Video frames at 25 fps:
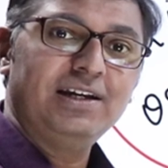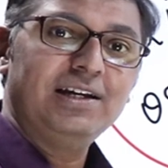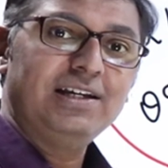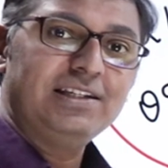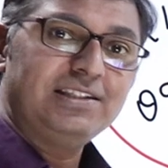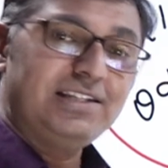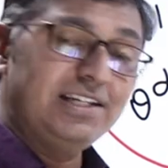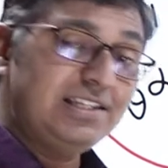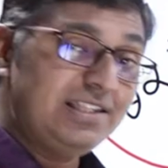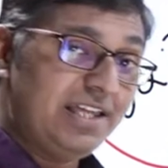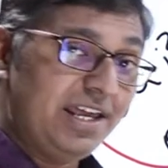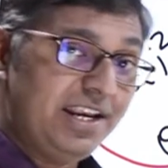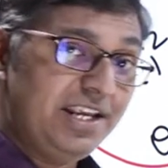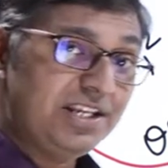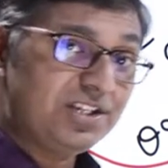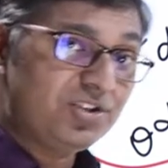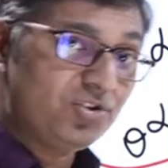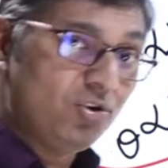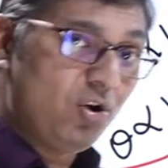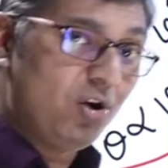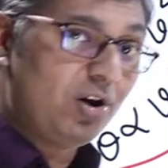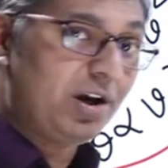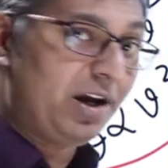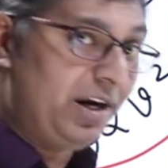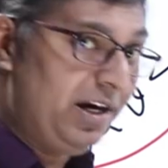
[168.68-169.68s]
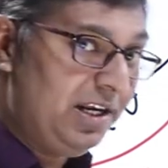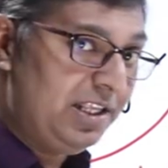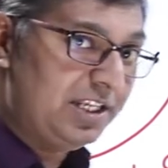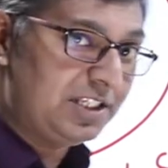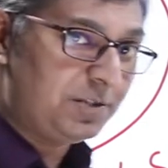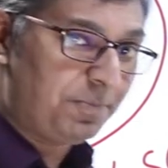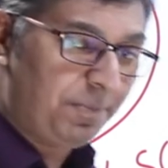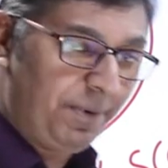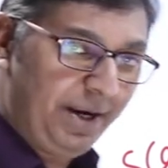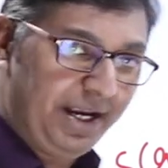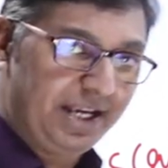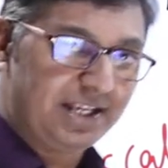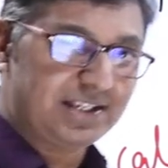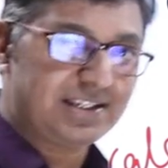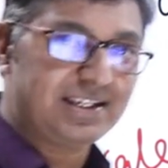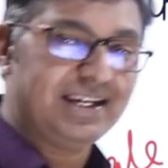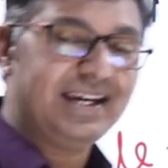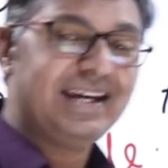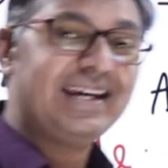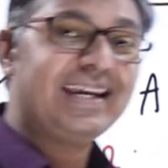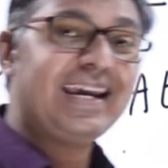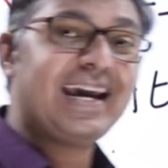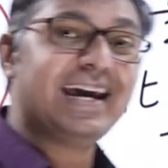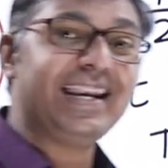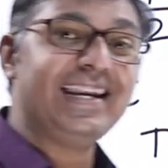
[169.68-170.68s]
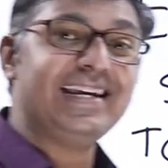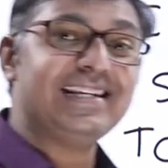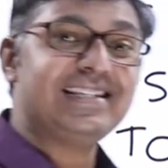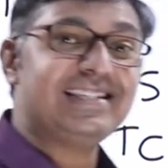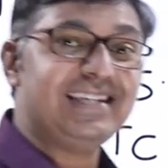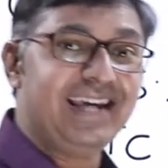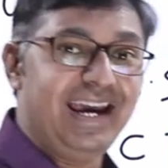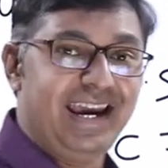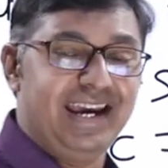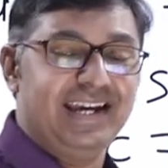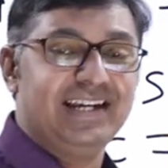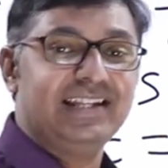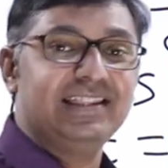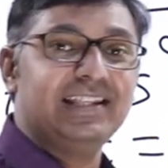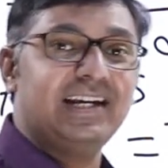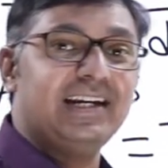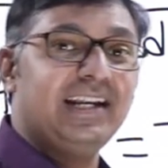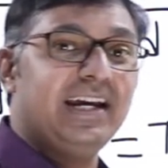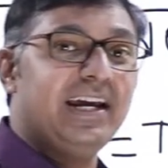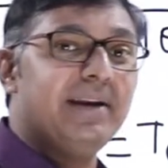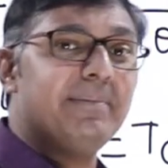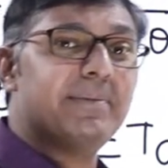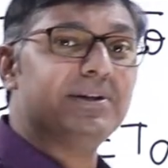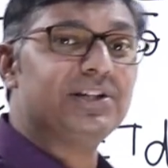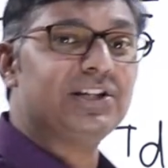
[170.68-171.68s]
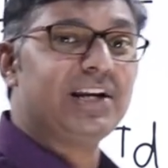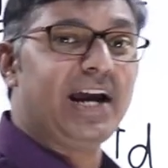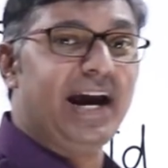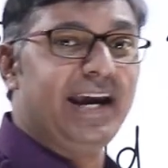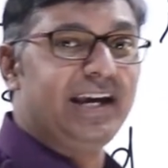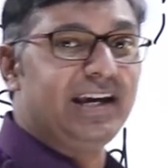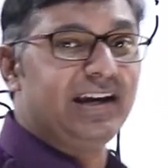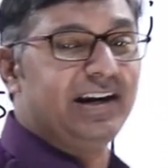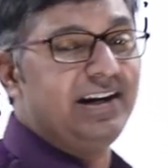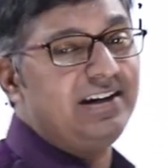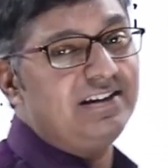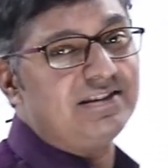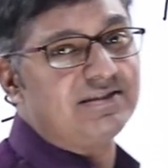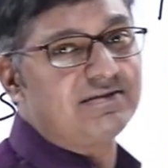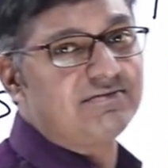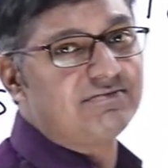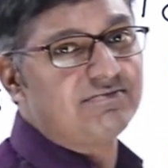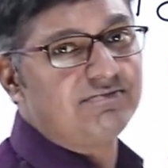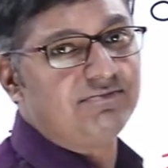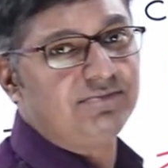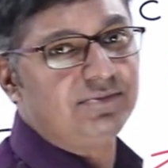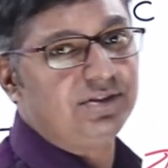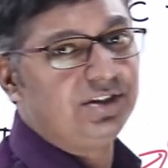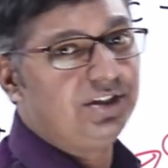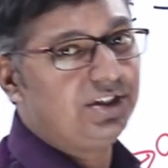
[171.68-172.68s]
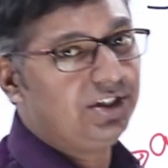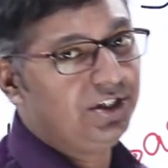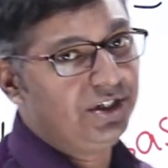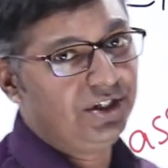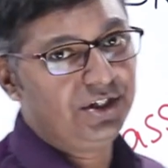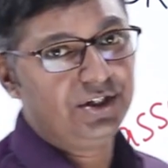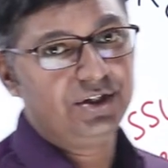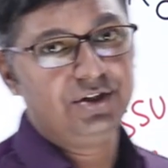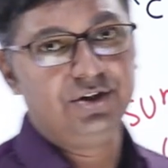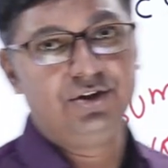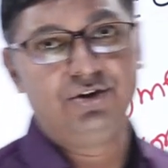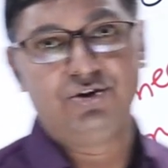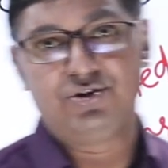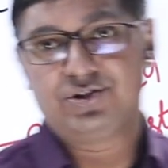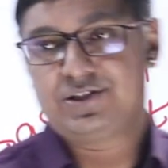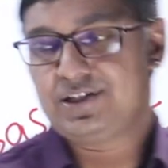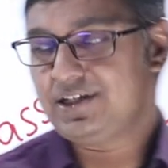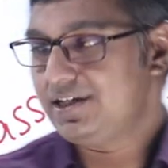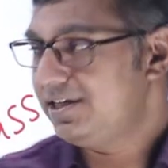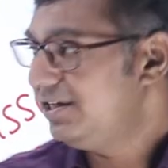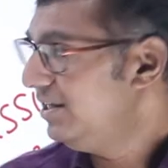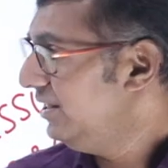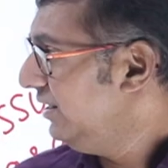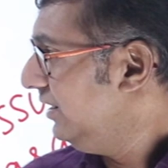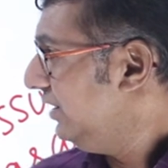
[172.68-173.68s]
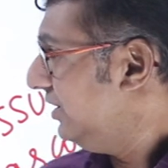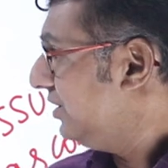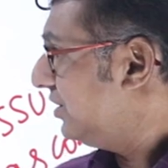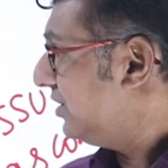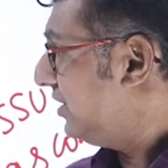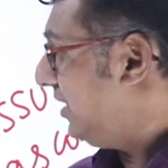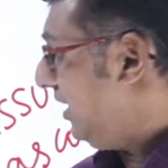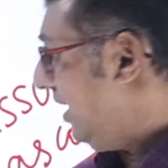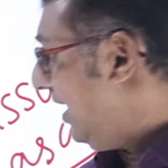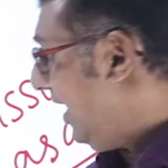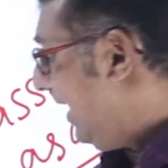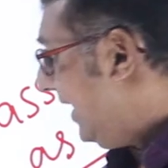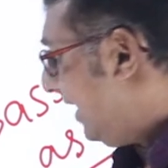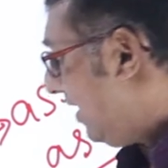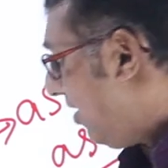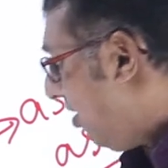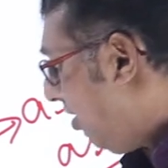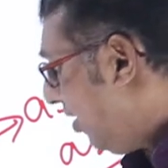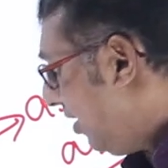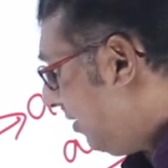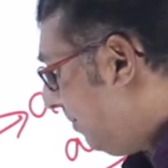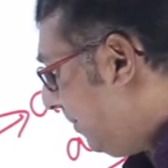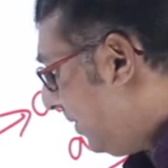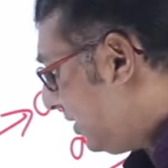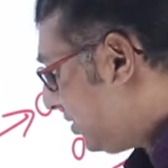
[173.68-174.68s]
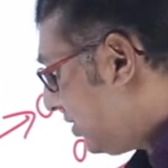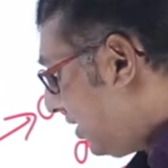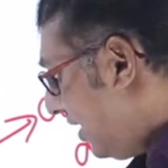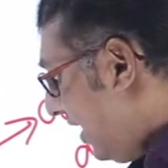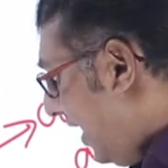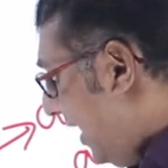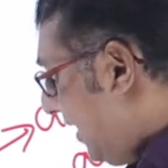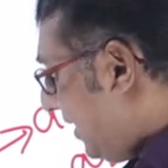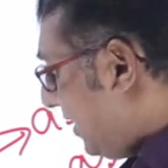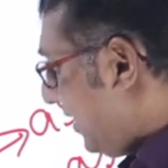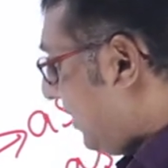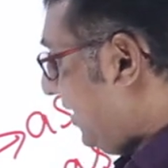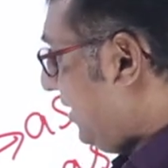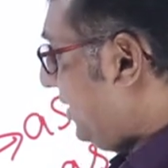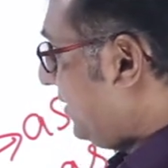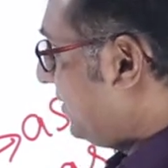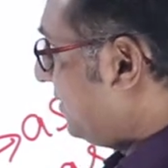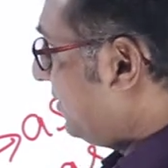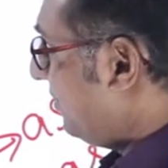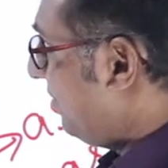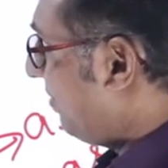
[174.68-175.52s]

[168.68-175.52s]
Since there is no current in the springs, can I say that I can measure high currents? No, sir. Still, I can't measure high currents.